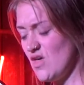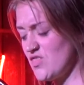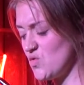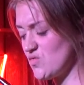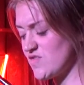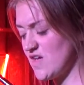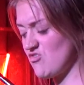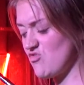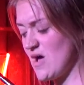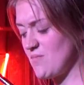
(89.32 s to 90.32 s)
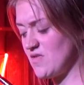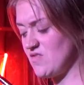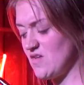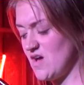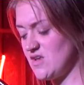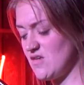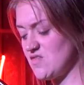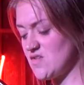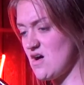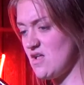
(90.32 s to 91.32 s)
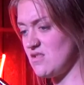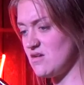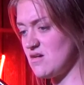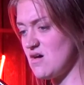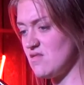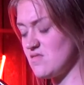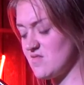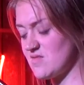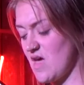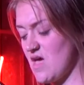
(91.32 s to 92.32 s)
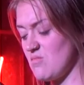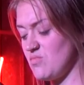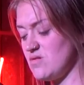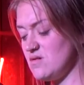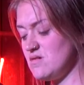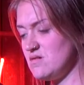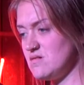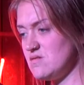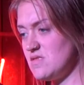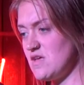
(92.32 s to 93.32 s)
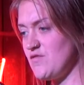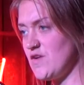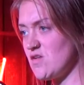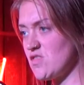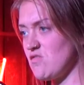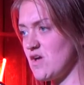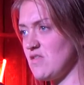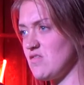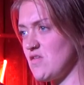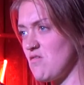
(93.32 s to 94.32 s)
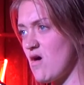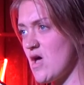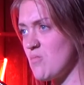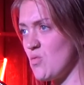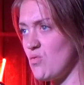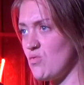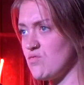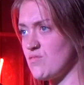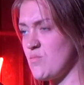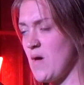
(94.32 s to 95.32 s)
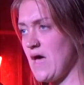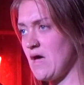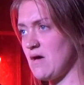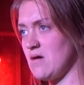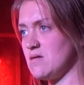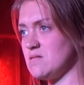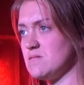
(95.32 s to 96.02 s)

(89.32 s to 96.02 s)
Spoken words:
Thoughts get trapped inside her skull and can't escape. They flutter against her eyeballs and peck at.